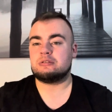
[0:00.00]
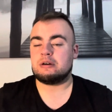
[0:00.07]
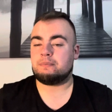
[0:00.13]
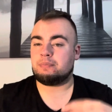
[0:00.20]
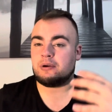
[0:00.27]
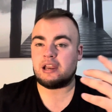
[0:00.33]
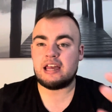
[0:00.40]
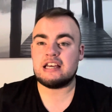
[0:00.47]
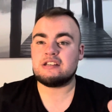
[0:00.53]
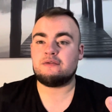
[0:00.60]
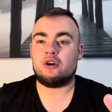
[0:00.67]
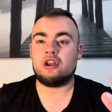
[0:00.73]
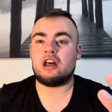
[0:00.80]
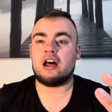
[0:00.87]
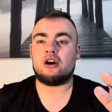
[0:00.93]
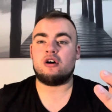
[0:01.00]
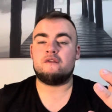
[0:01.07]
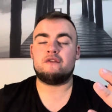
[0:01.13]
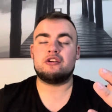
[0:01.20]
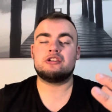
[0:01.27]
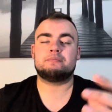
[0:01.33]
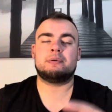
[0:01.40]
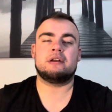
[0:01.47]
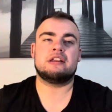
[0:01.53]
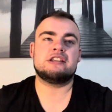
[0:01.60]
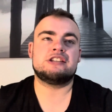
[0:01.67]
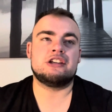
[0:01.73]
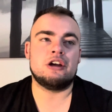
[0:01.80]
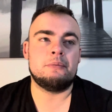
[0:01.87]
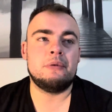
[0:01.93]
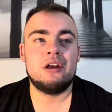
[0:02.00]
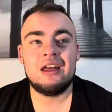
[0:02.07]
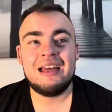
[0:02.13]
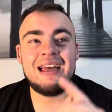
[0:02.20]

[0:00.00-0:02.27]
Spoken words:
The players have already got confidence built into them.